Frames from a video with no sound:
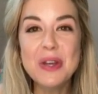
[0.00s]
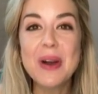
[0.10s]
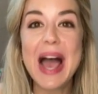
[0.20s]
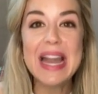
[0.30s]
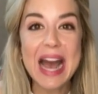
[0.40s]
do.
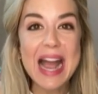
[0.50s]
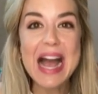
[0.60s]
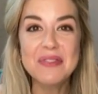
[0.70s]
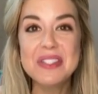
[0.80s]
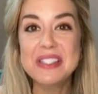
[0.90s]
And I
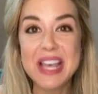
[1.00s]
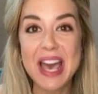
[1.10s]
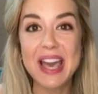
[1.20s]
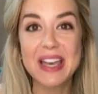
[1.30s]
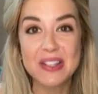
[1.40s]
have to
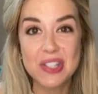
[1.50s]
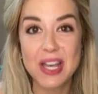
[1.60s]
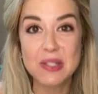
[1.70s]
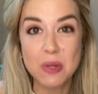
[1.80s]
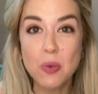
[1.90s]
say,
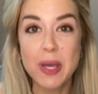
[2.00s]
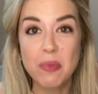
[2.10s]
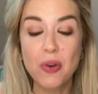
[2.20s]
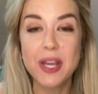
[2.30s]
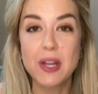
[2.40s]
Ches, real quick
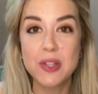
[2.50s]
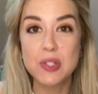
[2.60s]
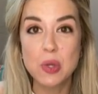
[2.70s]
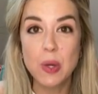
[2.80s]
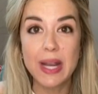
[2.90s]
before you get to the
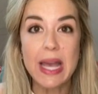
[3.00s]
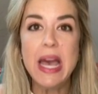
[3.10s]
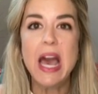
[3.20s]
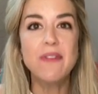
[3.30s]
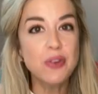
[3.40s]
story,
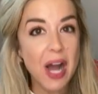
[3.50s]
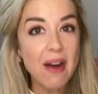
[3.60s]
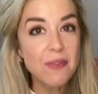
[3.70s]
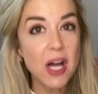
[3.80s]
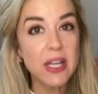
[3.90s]
if you're
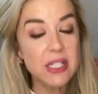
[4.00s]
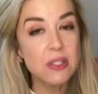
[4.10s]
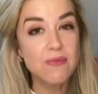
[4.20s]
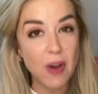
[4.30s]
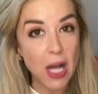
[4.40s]
not following
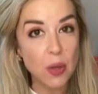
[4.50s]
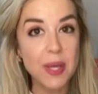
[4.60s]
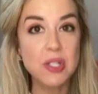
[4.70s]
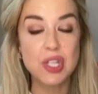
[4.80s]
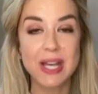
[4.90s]

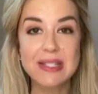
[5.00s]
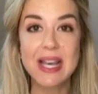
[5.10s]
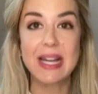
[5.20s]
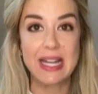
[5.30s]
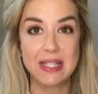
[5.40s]
following
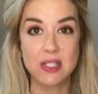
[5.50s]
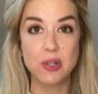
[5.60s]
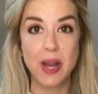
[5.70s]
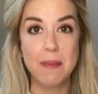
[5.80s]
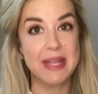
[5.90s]
Chesley on
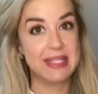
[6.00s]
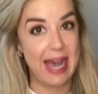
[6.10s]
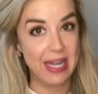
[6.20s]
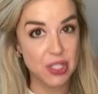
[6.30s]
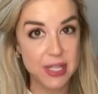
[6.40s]
Instagram, it's
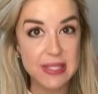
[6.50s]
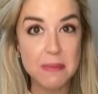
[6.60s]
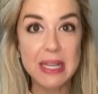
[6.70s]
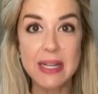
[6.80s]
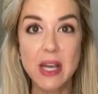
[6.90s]
at Chesley
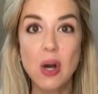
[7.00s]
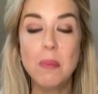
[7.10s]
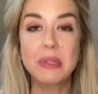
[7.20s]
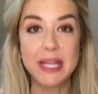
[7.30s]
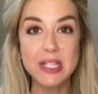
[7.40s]
McNeil.
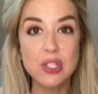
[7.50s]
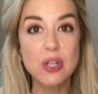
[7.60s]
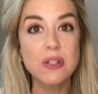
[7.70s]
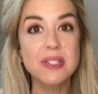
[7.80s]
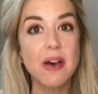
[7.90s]
Please do
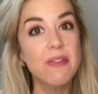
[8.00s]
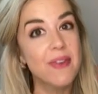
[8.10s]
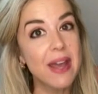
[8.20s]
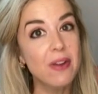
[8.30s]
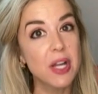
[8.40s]
yourself a
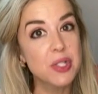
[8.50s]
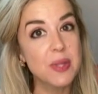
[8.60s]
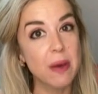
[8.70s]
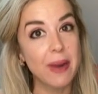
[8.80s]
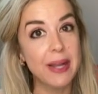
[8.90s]
favor and do
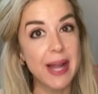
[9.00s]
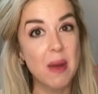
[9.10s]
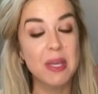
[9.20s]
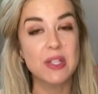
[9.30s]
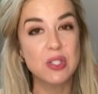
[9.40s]
that right now
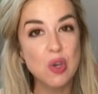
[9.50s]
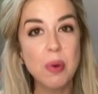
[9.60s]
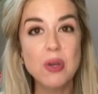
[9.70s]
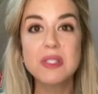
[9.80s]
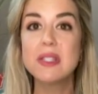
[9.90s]
because you
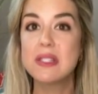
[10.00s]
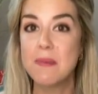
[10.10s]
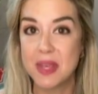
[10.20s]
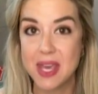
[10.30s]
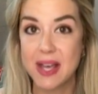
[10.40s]
posted
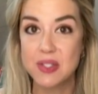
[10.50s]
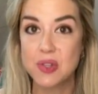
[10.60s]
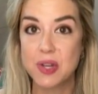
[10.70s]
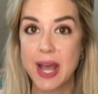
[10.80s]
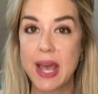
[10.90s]
something
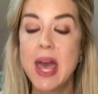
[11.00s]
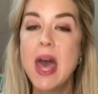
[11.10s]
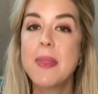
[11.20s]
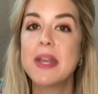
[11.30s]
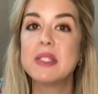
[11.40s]
yesterday
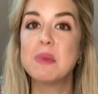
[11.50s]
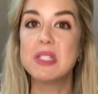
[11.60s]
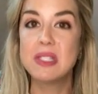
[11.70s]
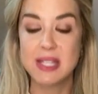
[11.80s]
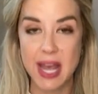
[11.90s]
that has been
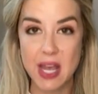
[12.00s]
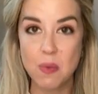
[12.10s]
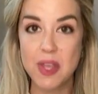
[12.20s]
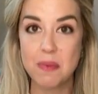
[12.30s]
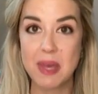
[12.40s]
staying
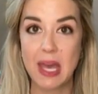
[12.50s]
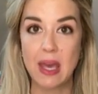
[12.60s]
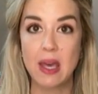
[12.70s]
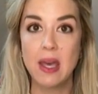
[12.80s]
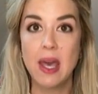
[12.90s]
with
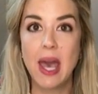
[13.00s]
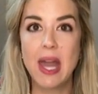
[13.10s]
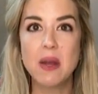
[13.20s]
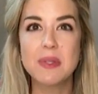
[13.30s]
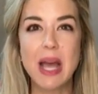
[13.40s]
me and
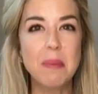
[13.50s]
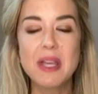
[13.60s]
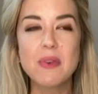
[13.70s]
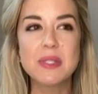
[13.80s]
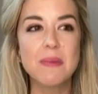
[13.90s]
it was I believe
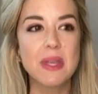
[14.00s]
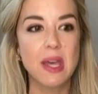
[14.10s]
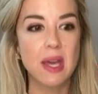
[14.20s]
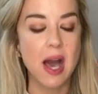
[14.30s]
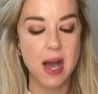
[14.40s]
it was something
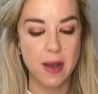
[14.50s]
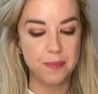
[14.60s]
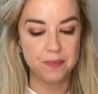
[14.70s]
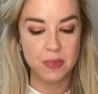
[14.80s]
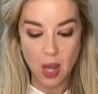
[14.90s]
like
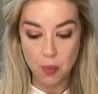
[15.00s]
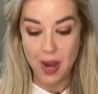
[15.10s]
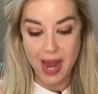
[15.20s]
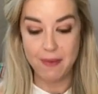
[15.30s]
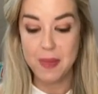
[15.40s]
um, oh I
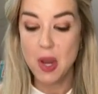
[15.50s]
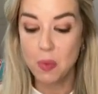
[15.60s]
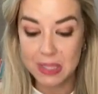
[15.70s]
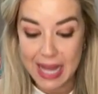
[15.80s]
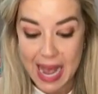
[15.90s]
have
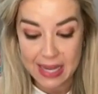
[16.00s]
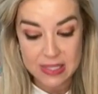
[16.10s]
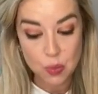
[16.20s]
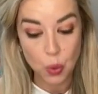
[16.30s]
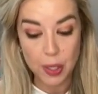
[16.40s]

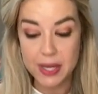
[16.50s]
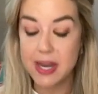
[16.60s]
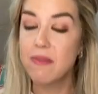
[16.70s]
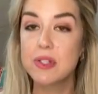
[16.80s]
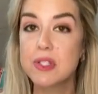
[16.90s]
relax worrying never